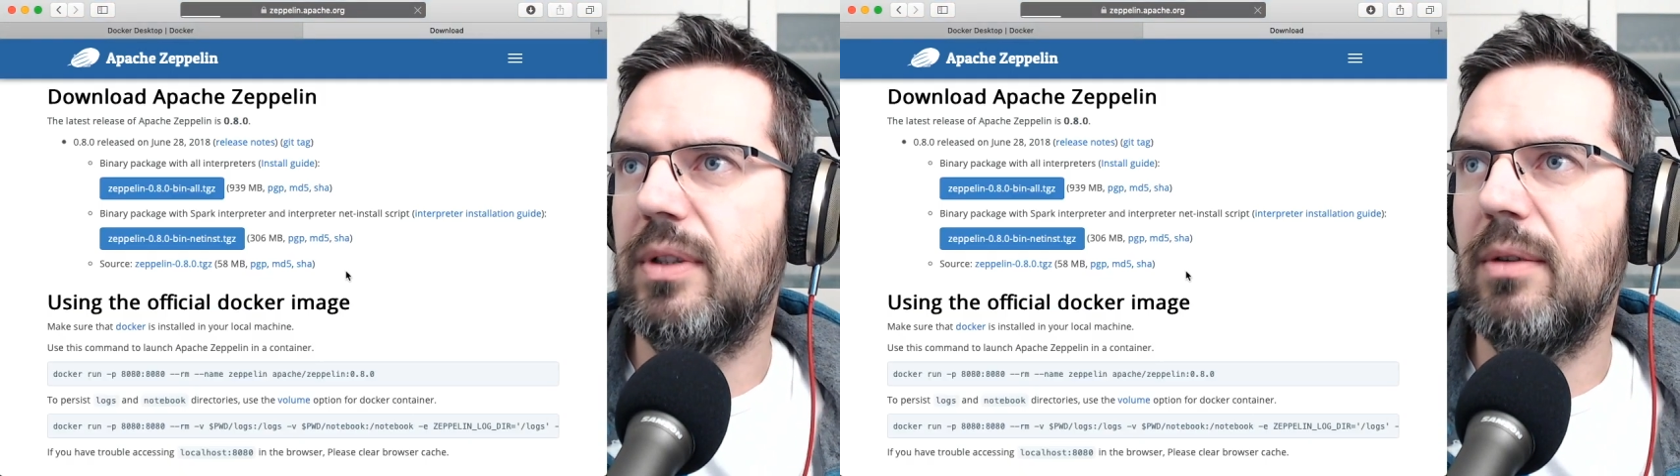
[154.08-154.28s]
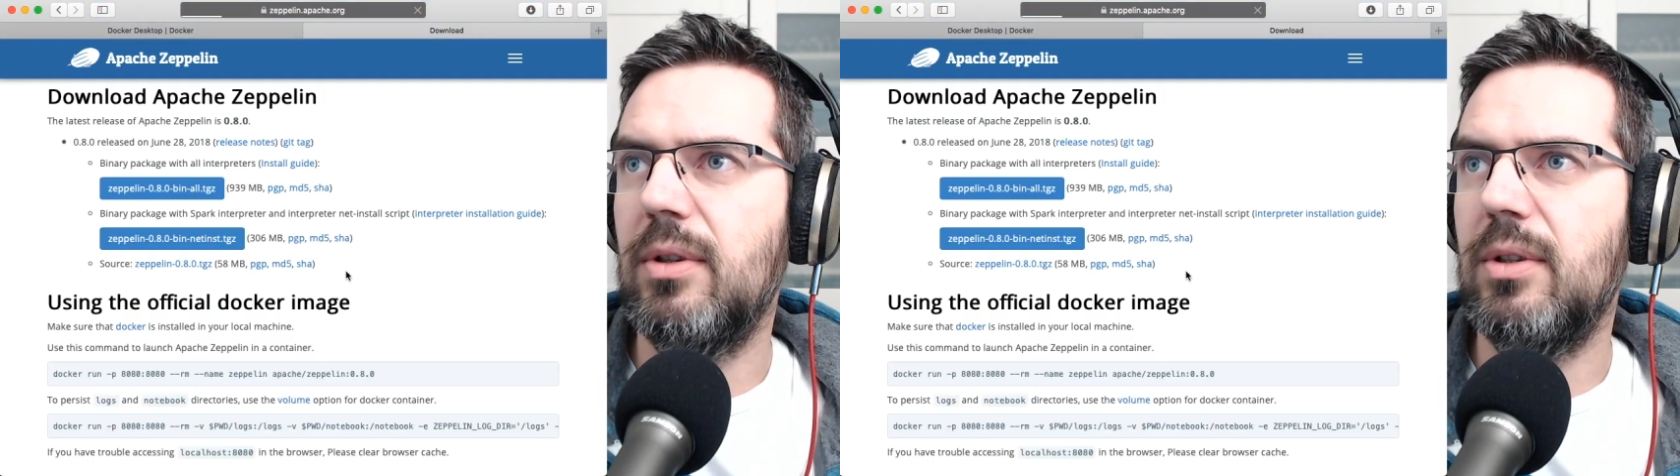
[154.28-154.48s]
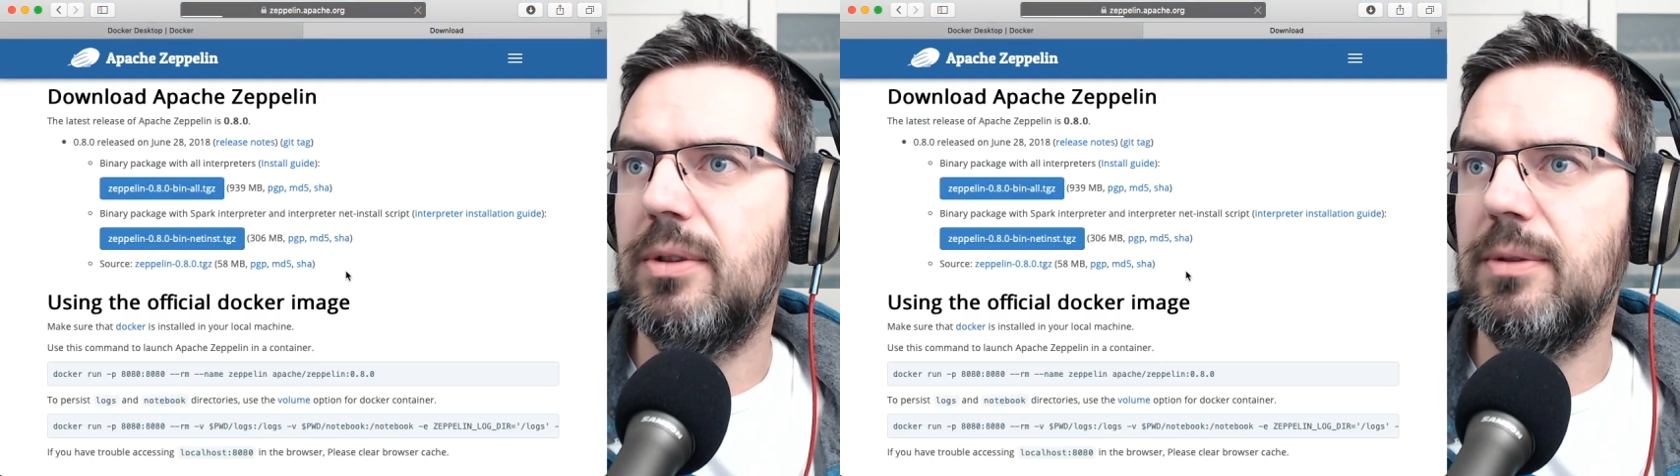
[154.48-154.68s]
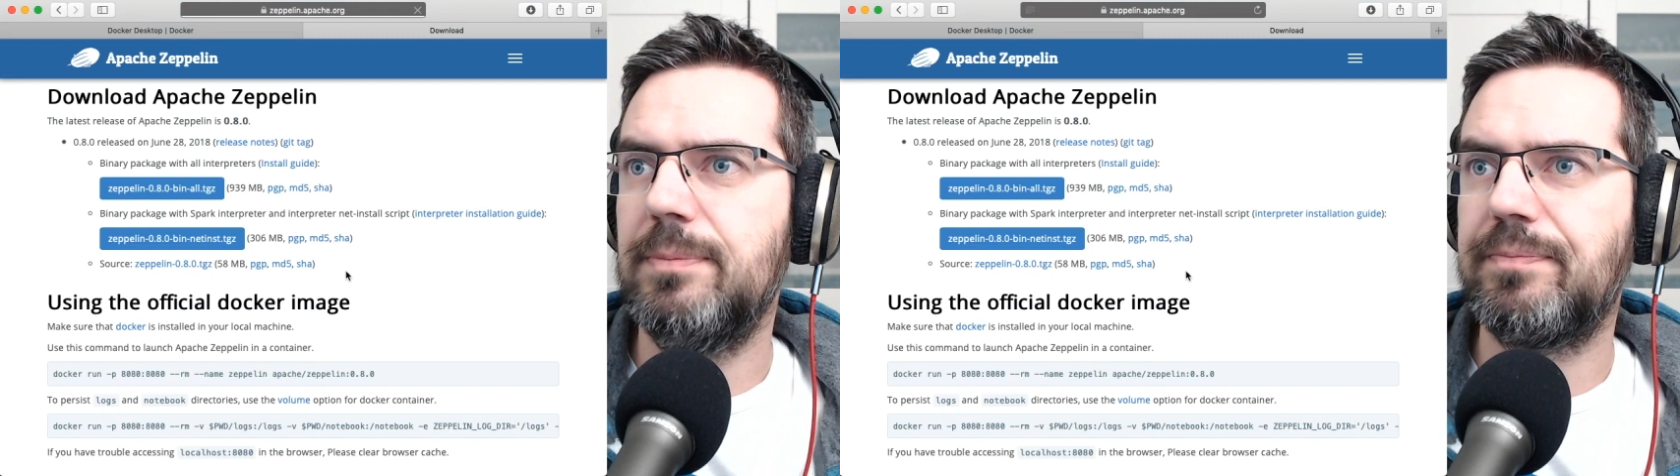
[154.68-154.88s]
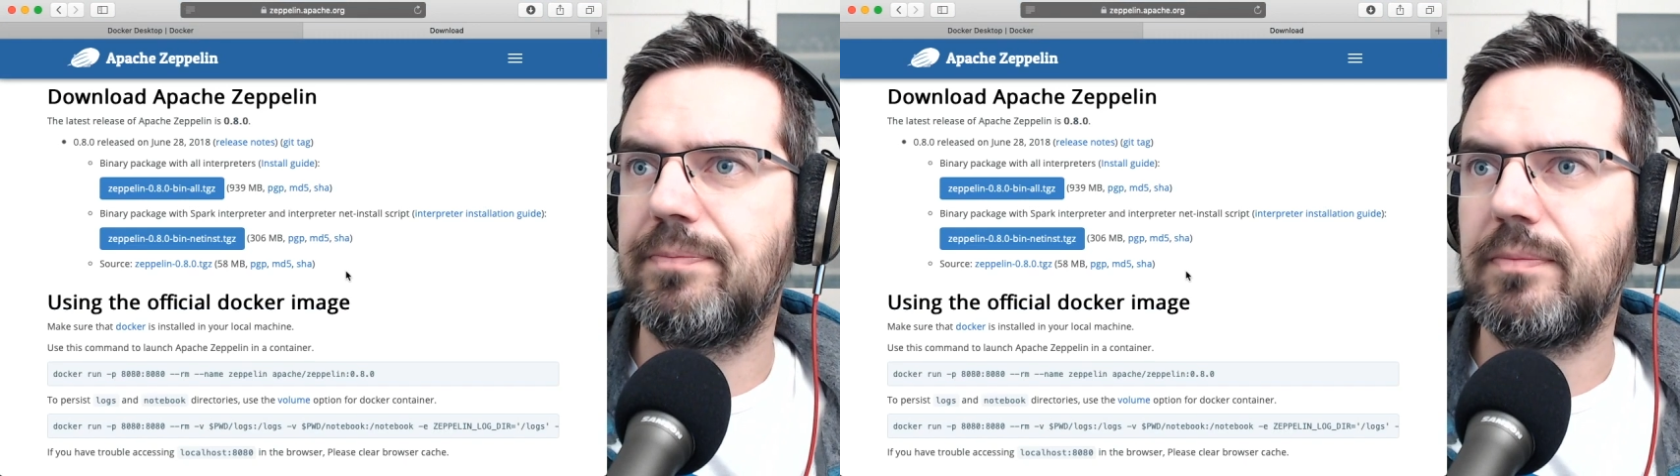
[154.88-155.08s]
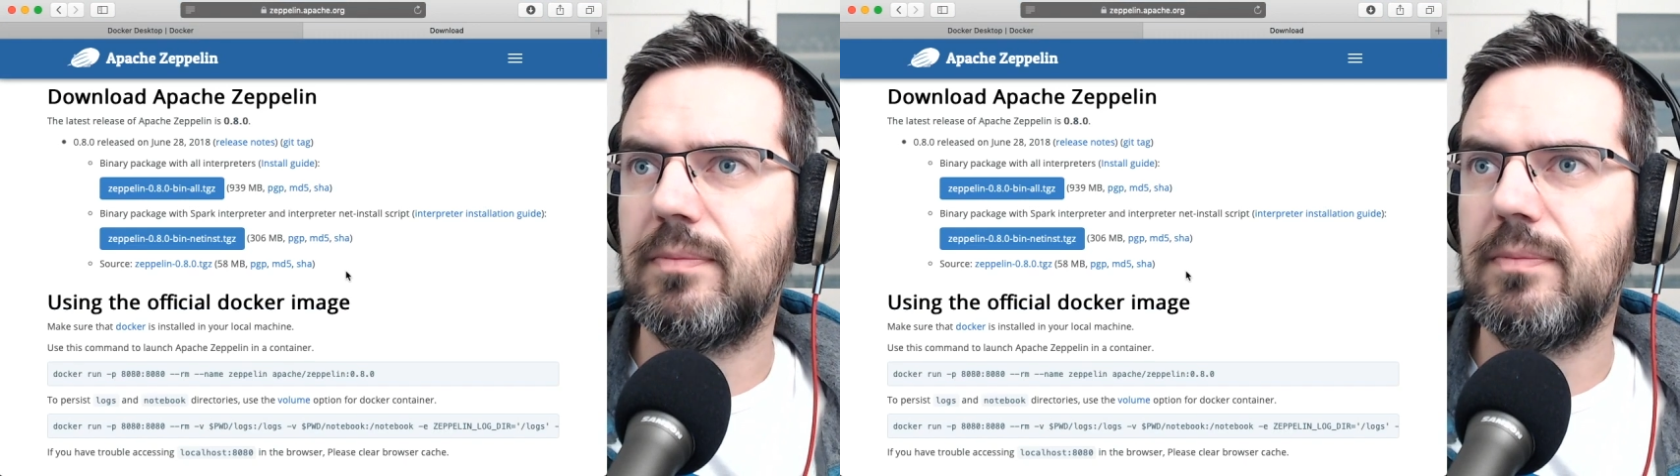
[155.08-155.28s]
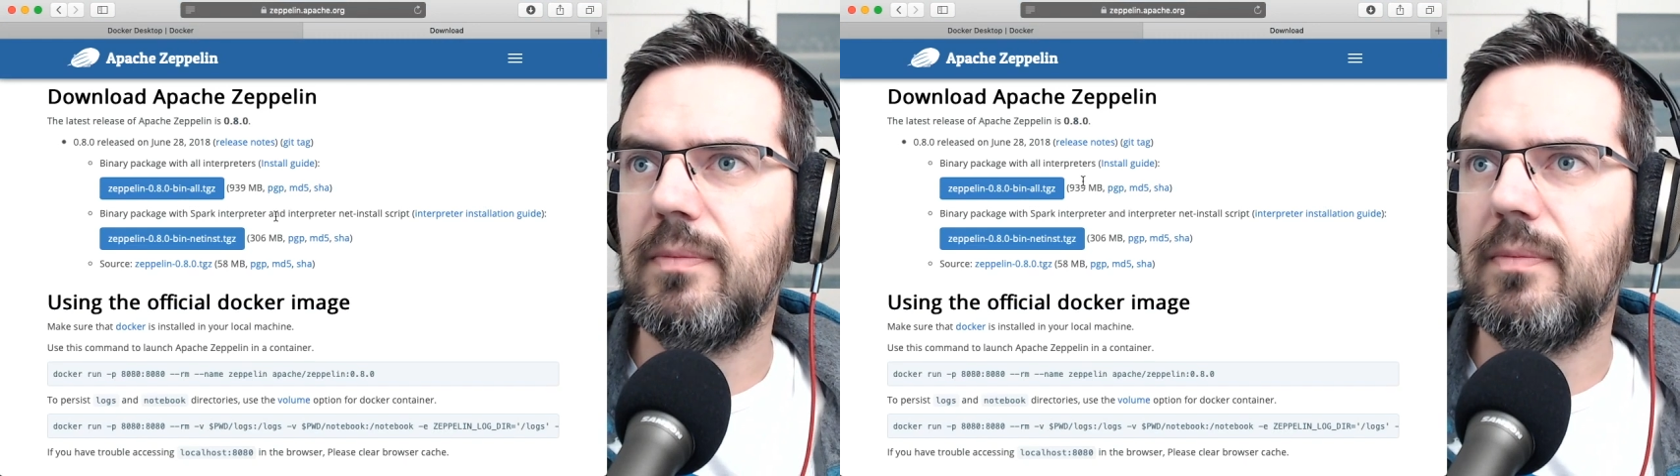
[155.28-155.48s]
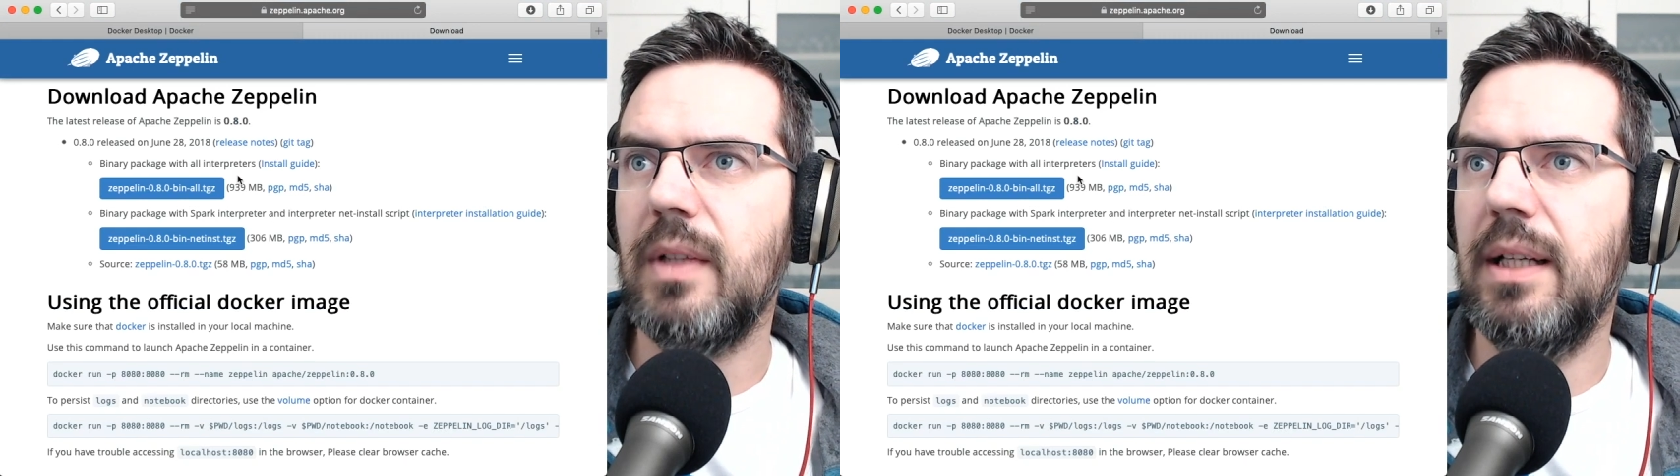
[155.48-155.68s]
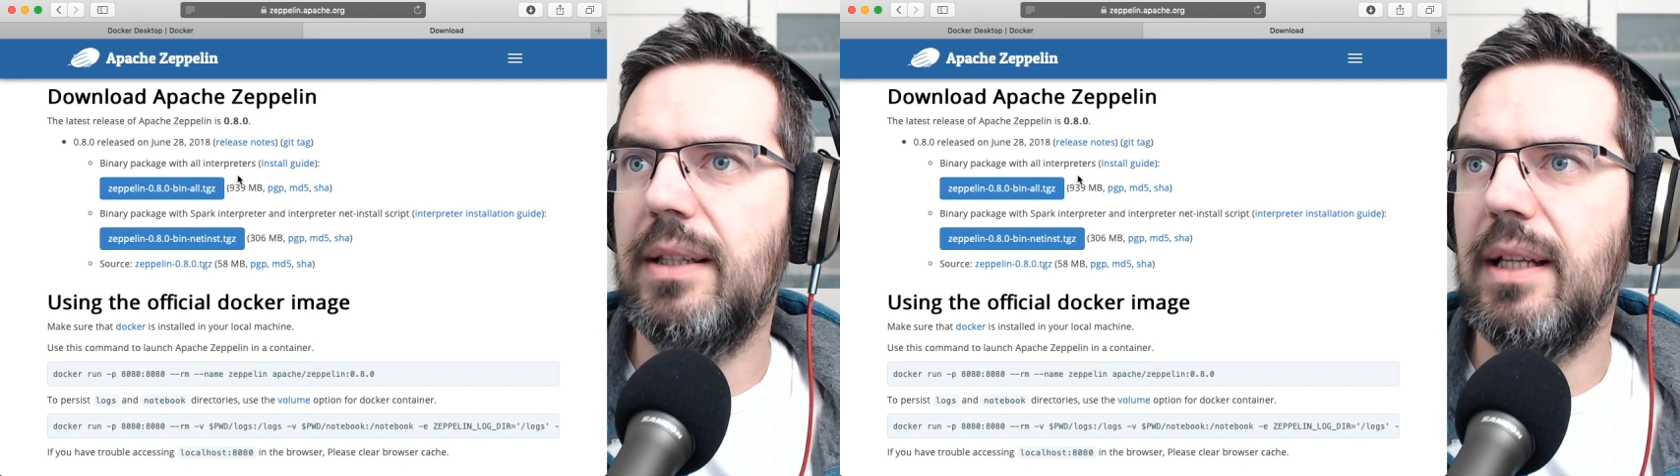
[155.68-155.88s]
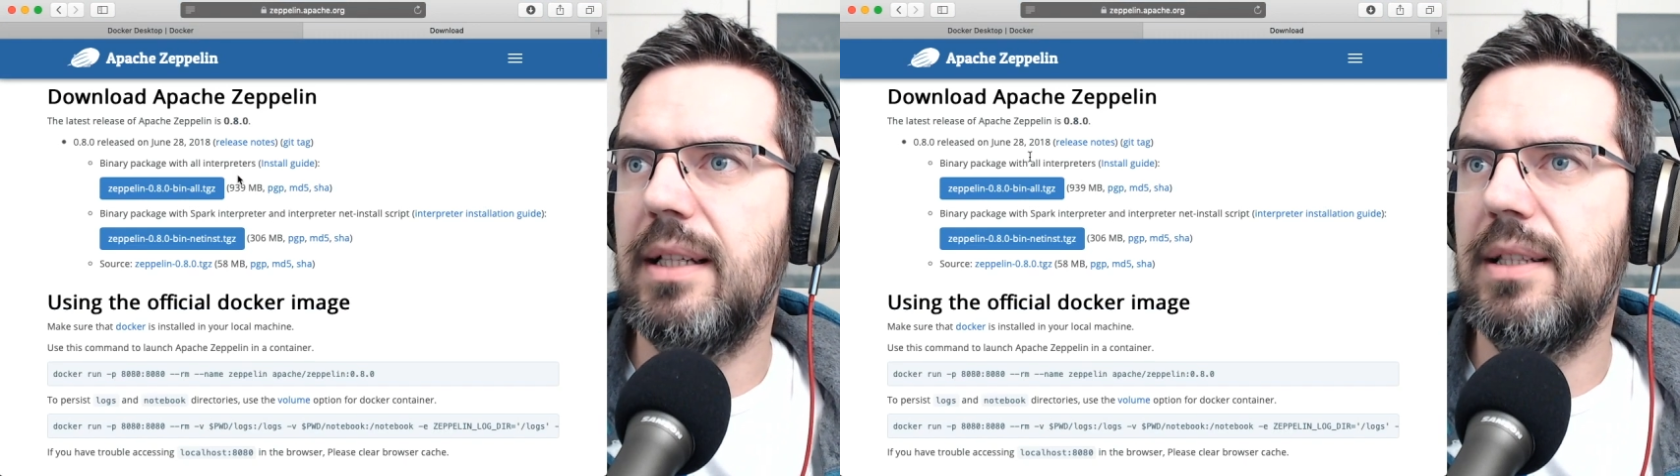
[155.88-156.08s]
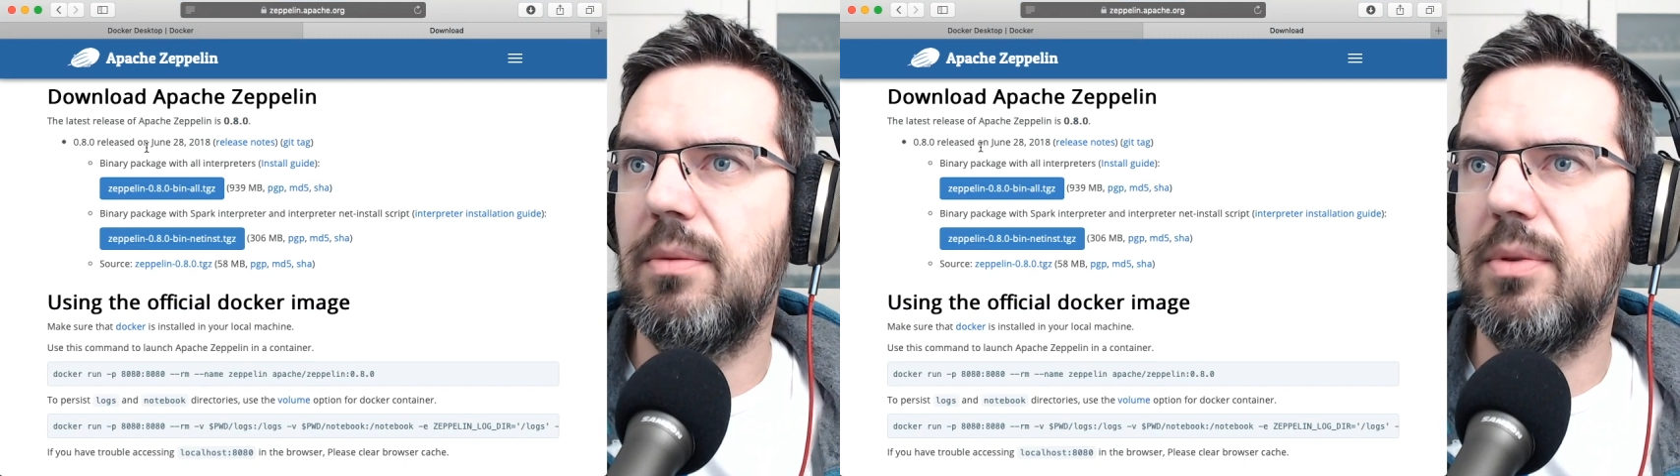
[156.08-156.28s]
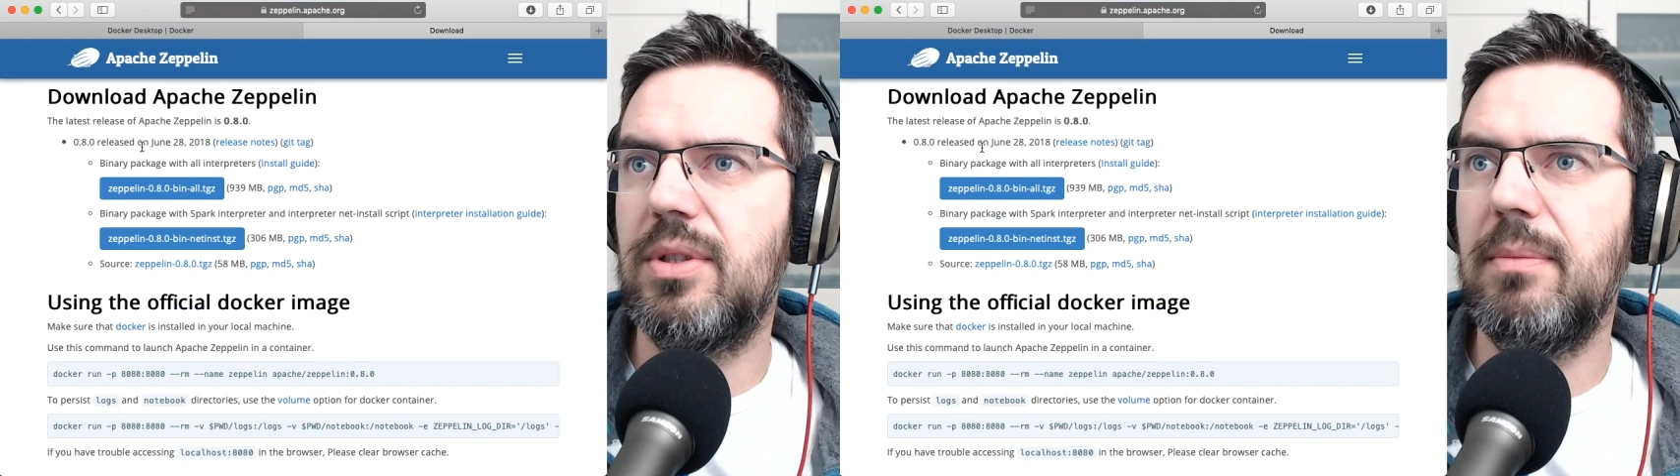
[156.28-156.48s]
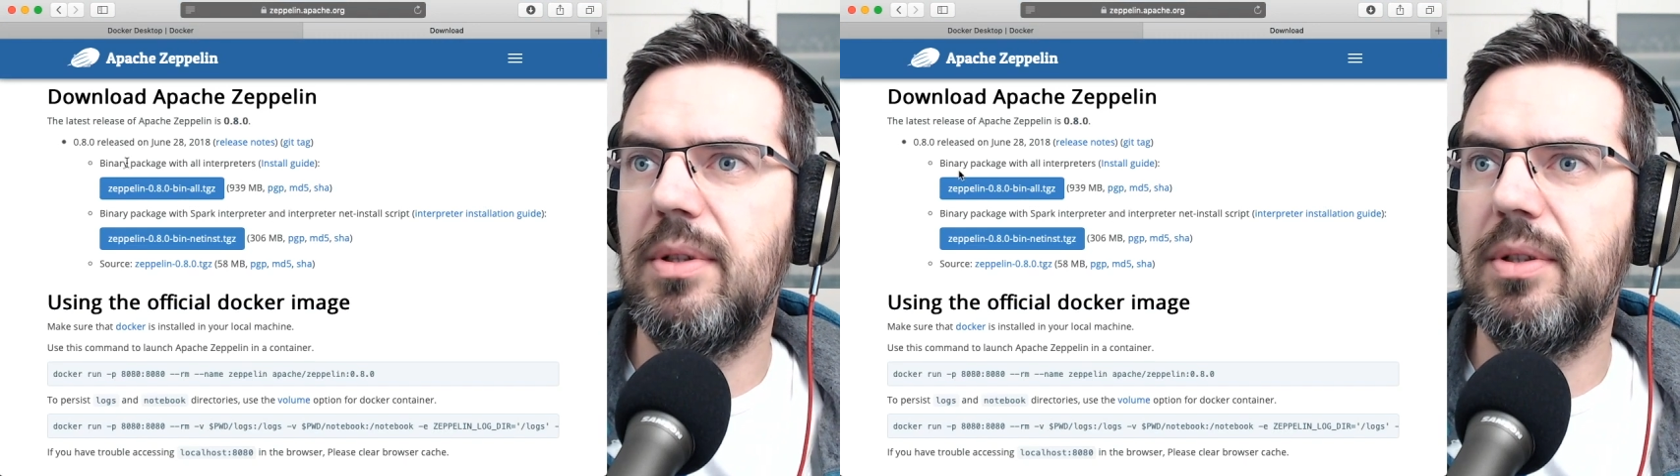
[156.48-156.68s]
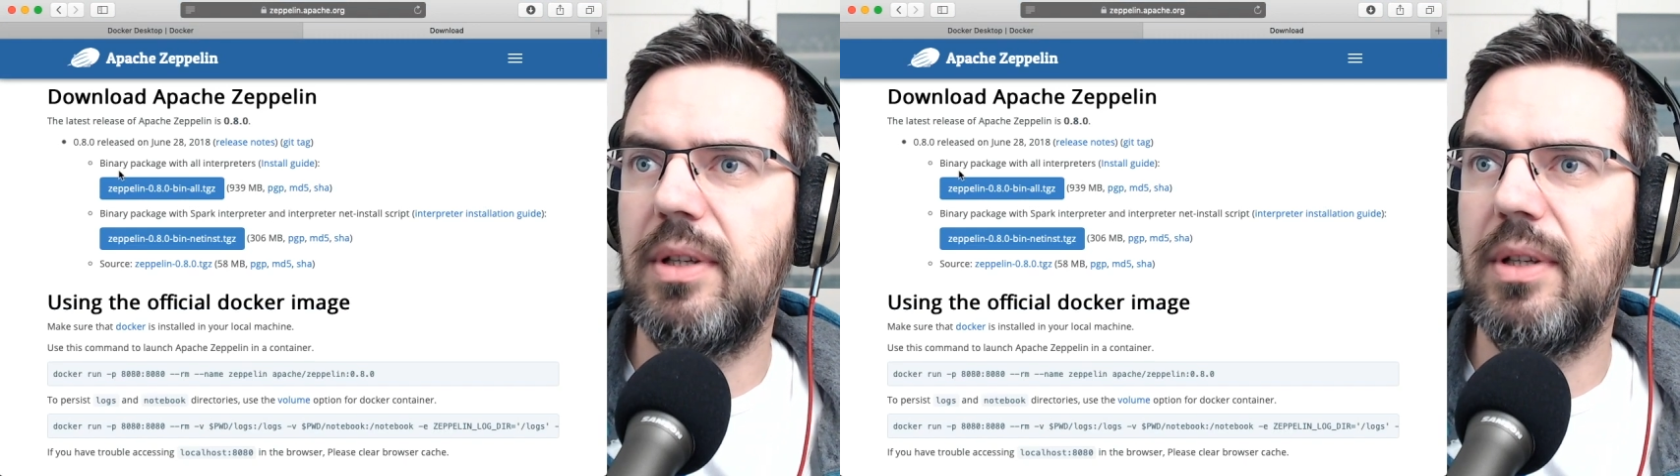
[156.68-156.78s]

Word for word: to download, and then it's super simple.